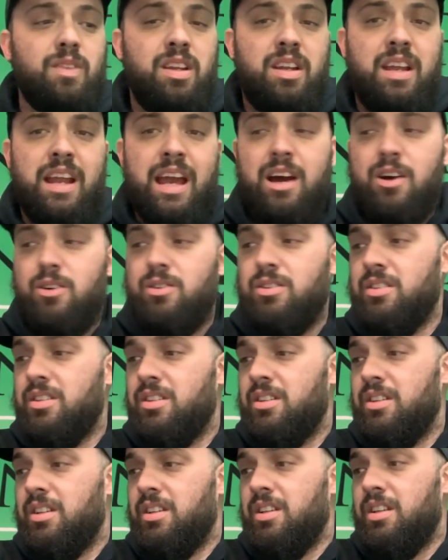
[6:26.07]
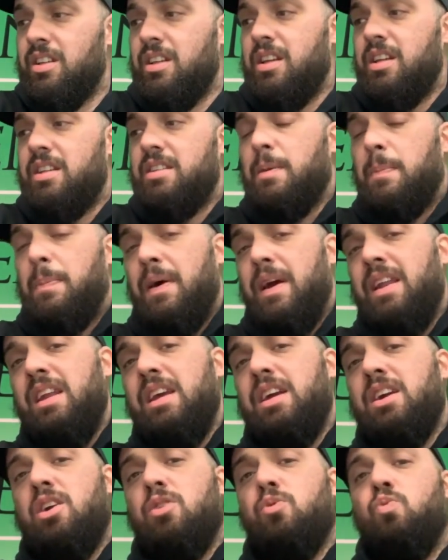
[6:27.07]
Now,
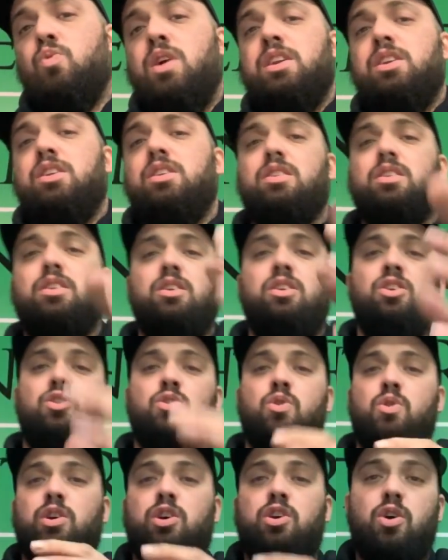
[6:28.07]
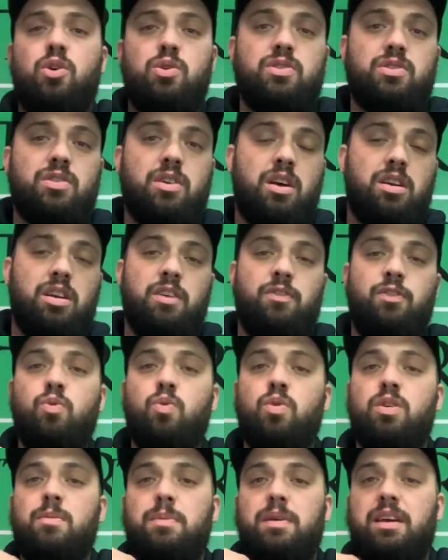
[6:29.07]
depending on what your goals are, if you
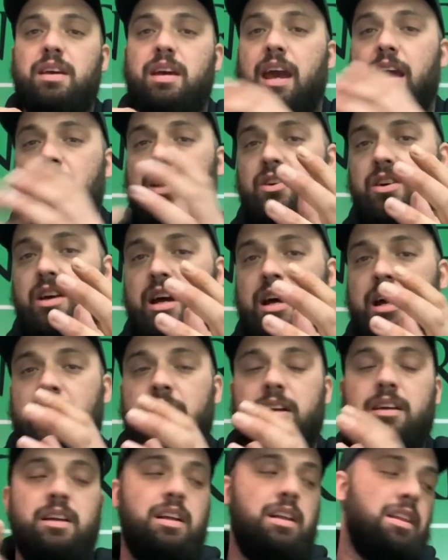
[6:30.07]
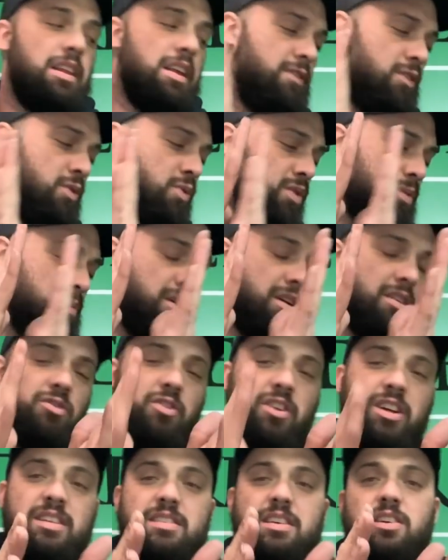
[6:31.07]
want to be a hail guy, if you want to be a
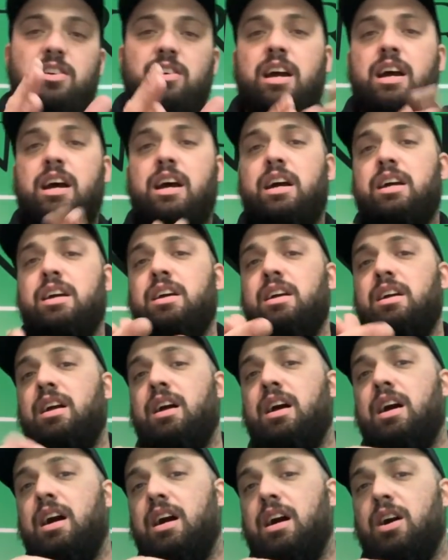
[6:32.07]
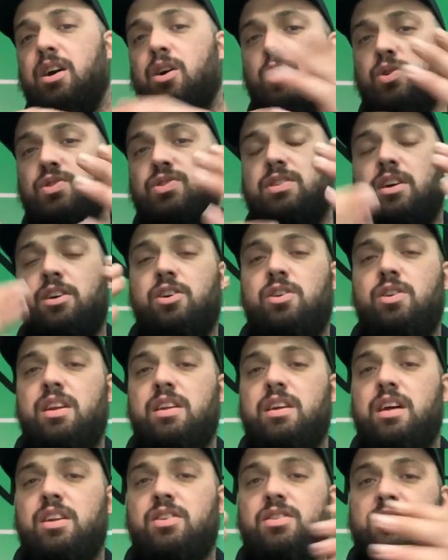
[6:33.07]
retail guy, wholesale, you need
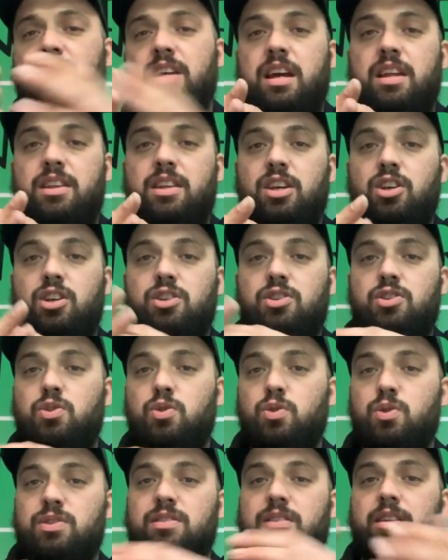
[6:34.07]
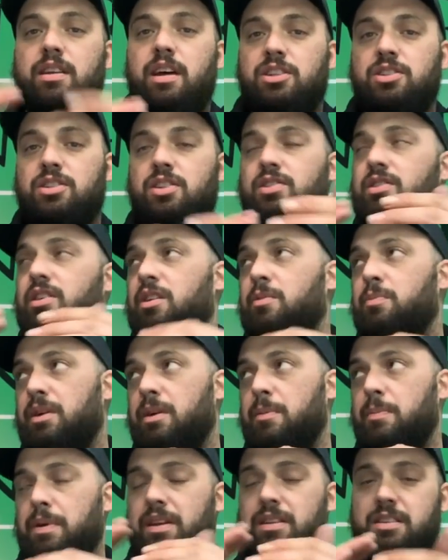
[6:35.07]
to understand that your tool selection is going to be
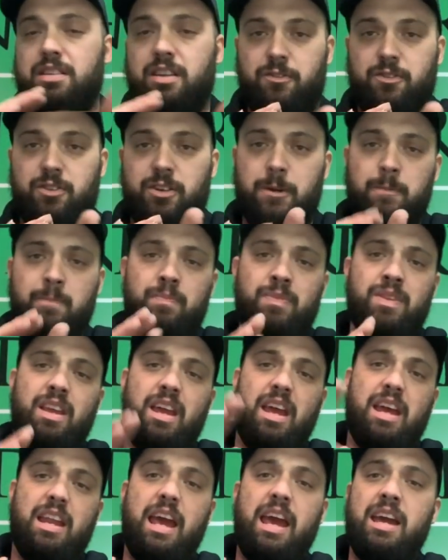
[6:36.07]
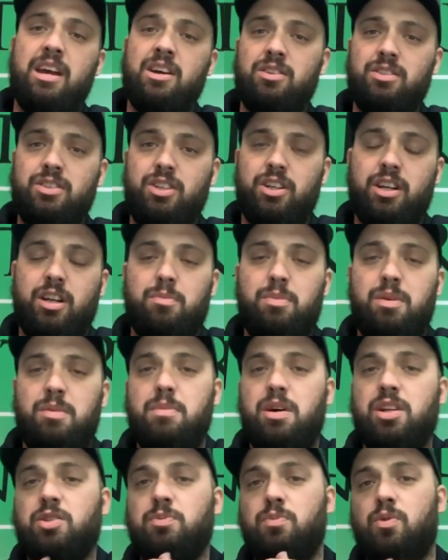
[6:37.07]
a bit different. In hail, you're going to be
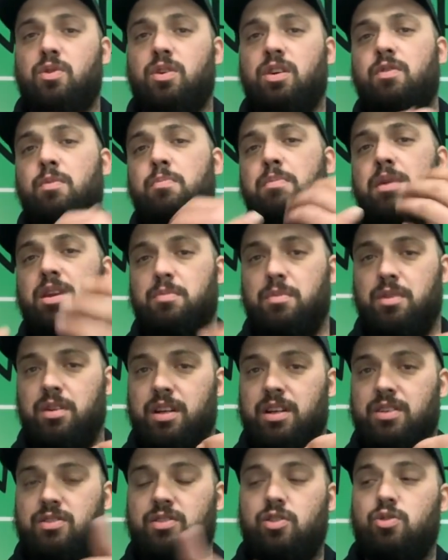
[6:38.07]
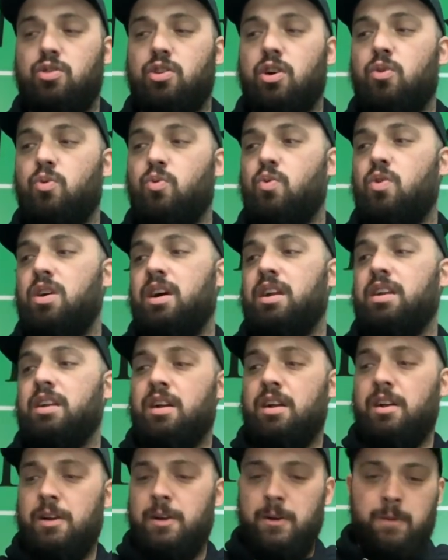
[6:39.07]
much more of a minimalist. You don't want
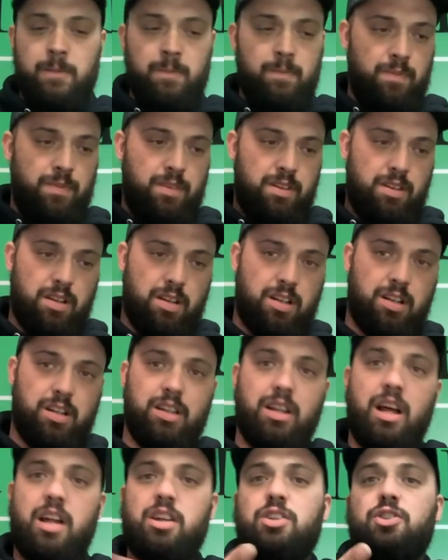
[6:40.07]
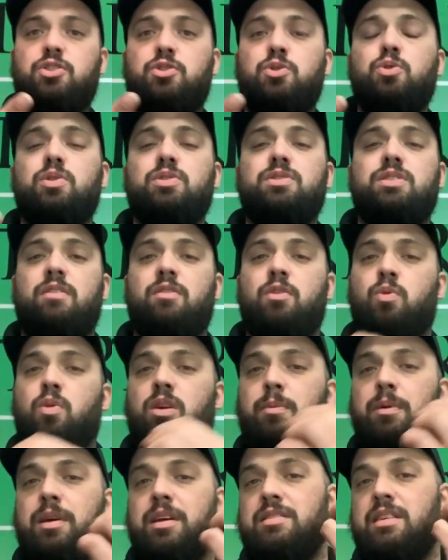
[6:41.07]
cluttered tools
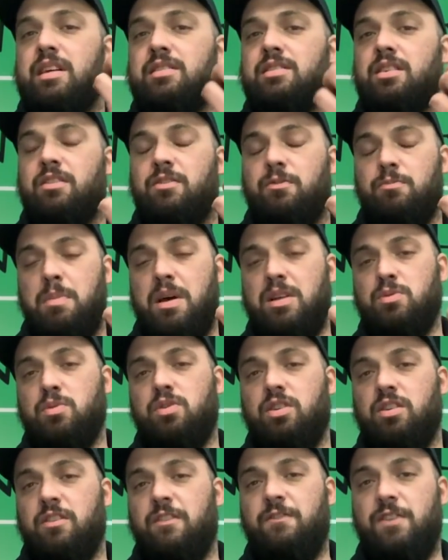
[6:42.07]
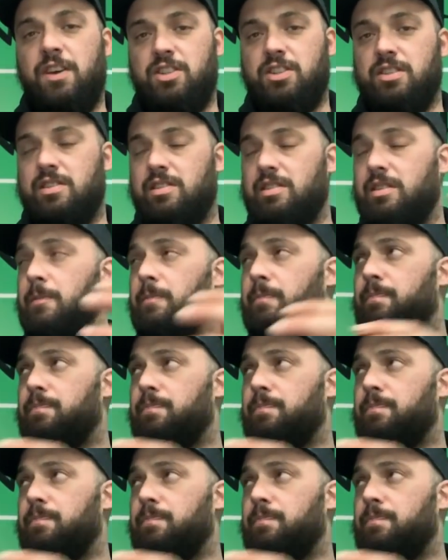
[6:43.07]
everywhere because that's going to mess with your efficiency.